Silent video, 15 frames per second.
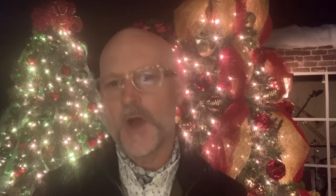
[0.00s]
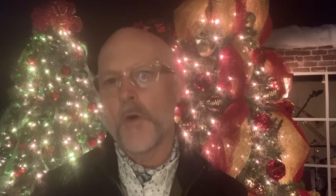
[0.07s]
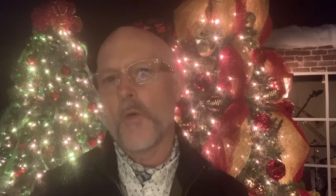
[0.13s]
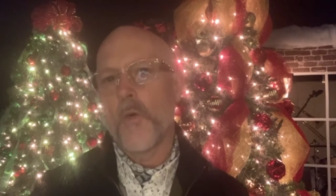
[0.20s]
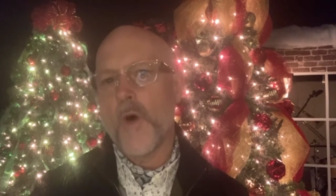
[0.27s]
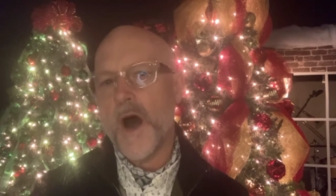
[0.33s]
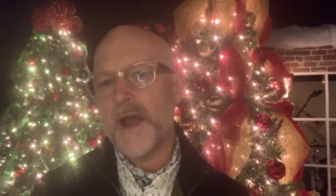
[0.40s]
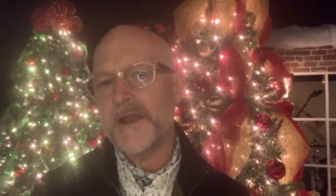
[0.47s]

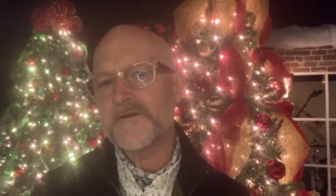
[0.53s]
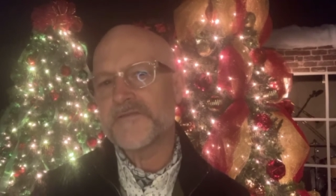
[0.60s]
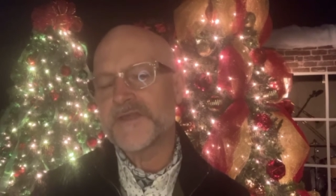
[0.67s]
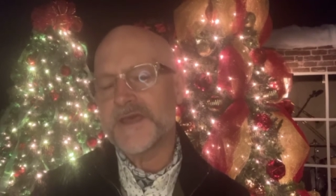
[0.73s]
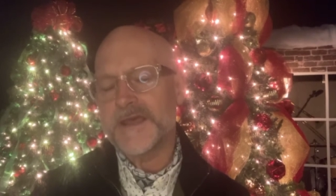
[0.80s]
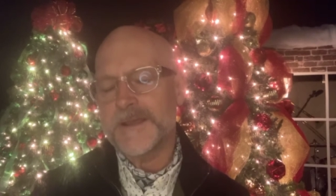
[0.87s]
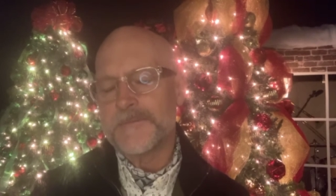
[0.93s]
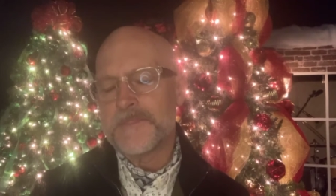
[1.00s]
one of
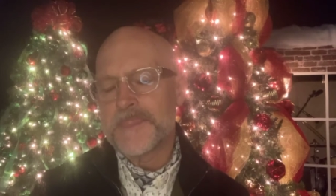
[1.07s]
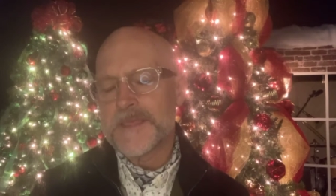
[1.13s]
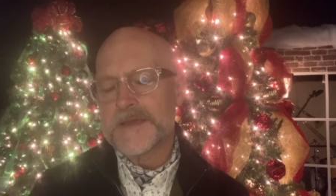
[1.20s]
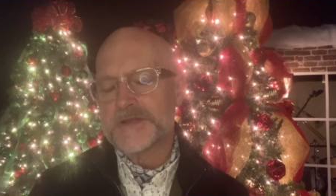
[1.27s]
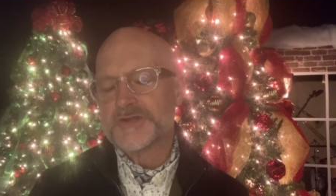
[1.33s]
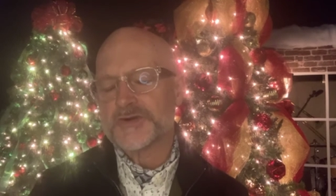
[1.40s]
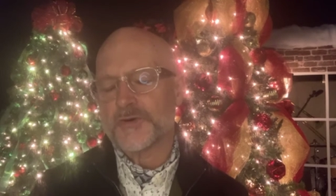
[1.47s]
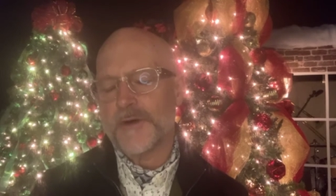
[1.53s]
the
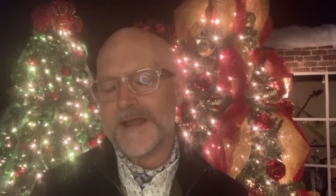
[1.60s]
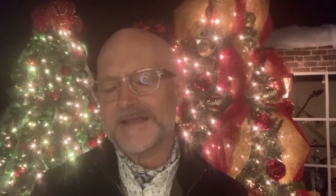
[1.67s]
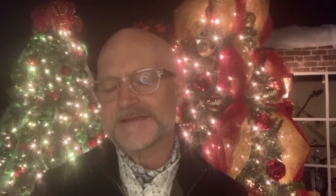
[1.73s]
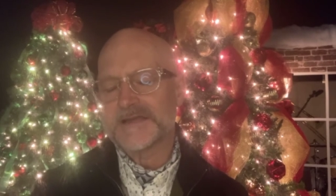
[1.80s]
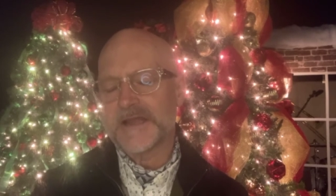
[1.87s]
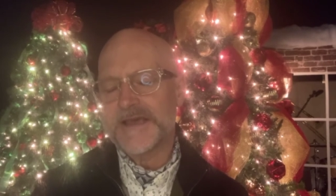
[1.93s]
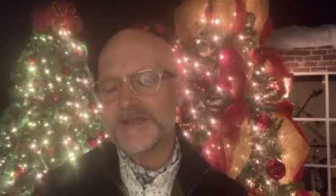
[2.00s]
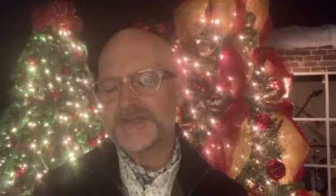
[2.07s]

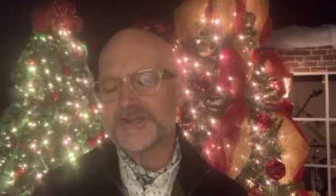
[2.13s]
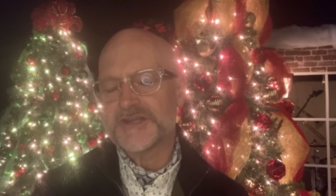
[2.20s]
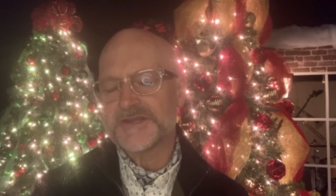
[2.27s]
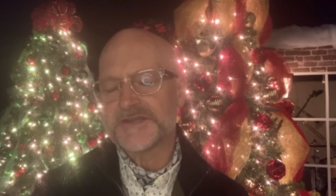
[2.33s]
translations,